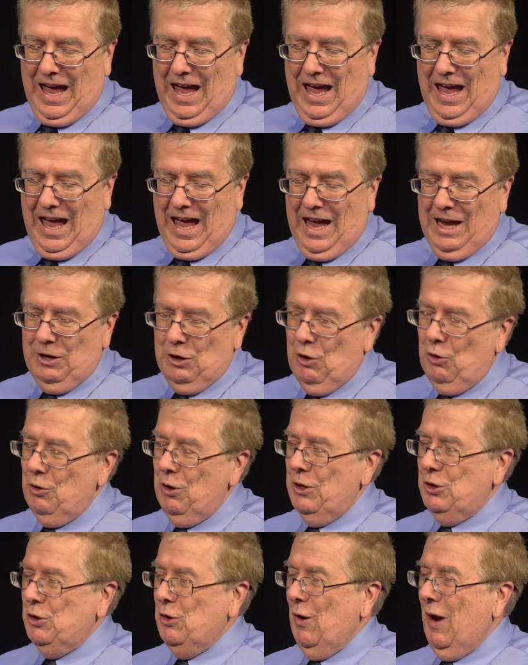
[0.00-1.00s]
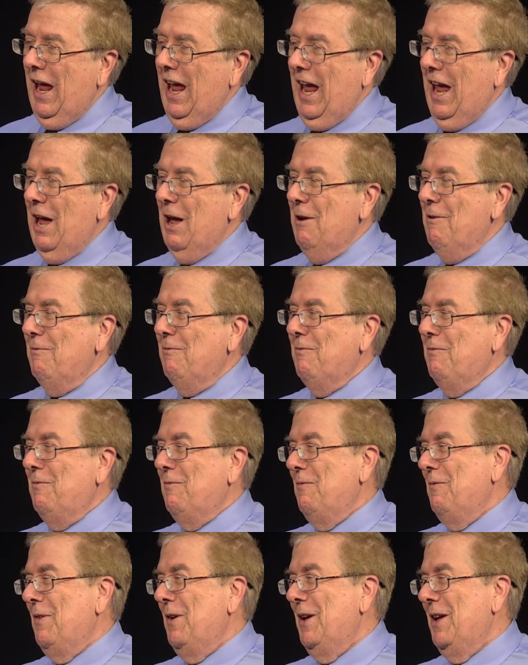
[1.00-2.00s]
I know that you have
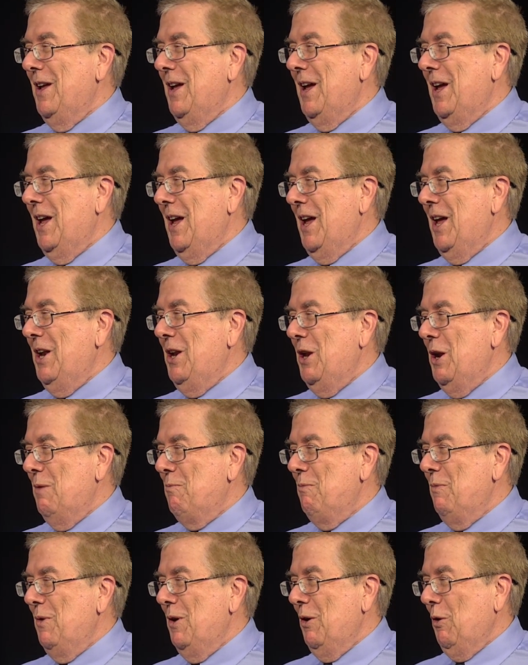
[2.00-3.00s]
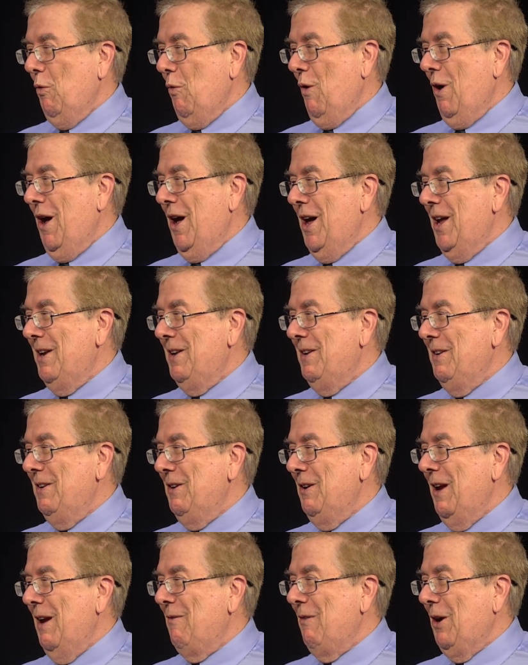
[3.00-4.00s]
a quad,
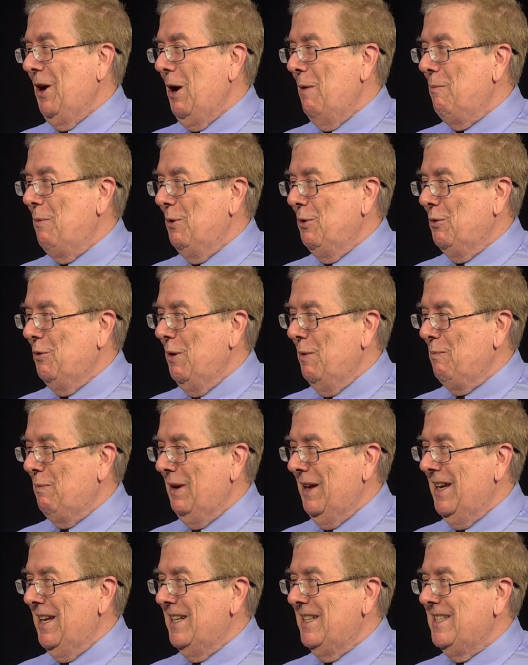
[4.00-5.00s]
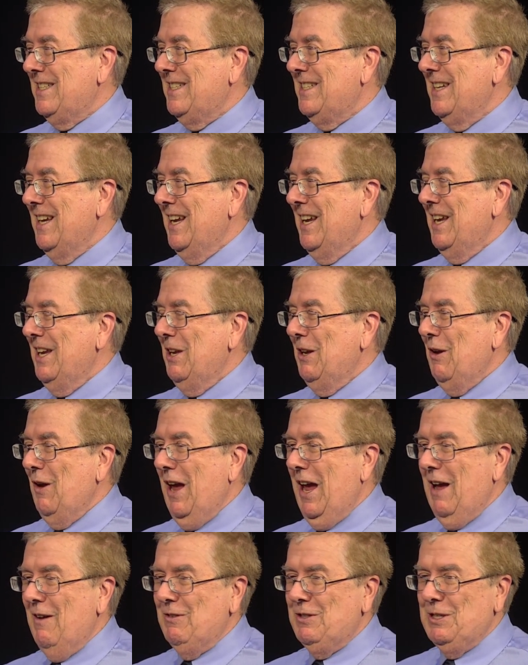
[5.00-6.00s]
you have a couple triplets, you
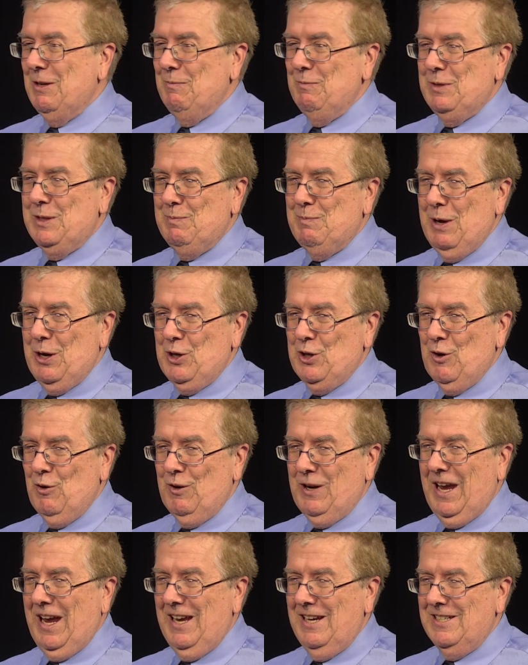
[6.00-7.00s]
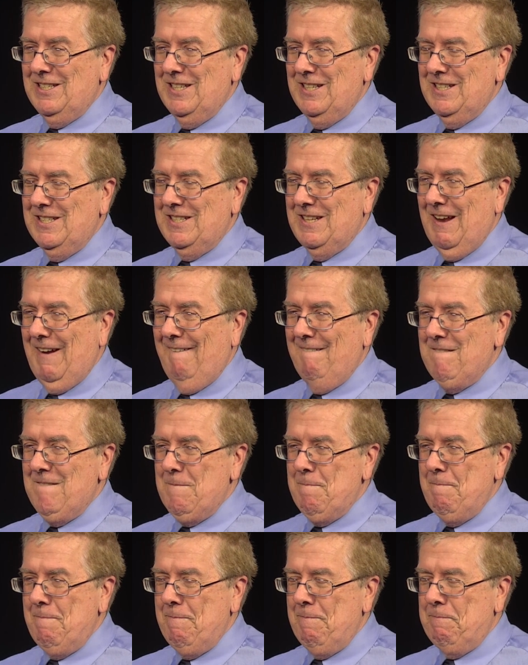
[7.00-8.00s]
have some special cases that
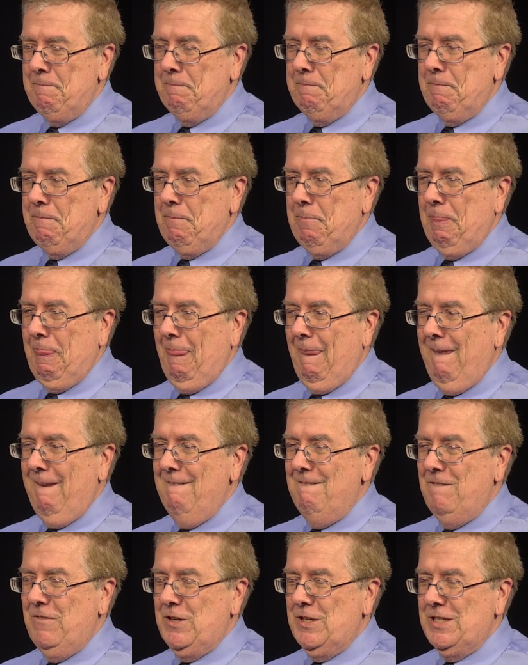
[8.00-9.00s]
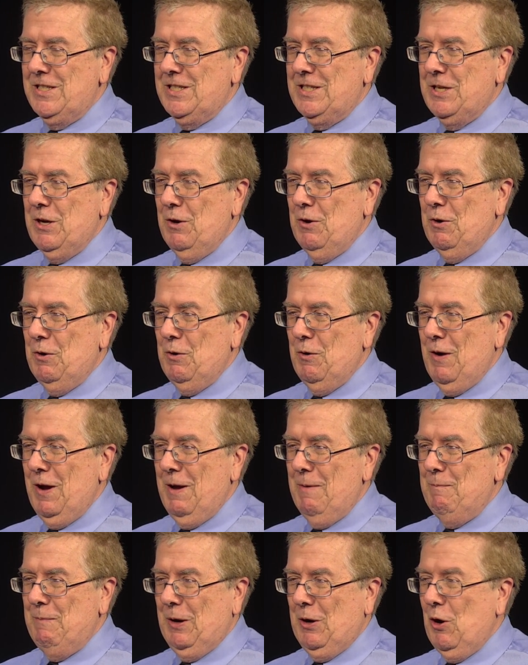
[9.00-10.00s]
just
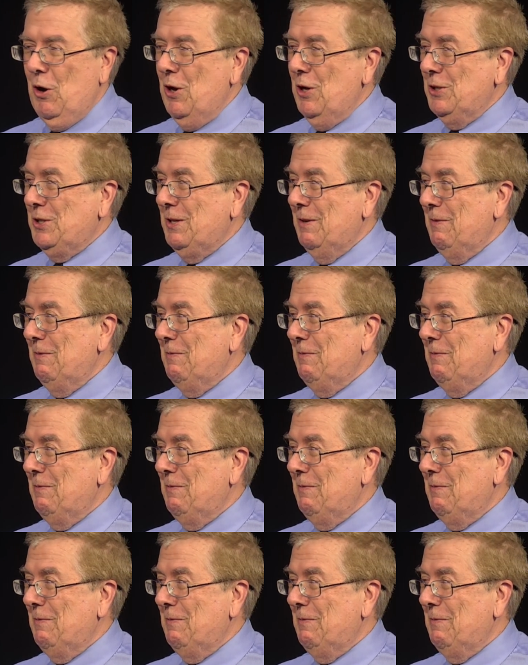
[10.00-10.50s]
are because of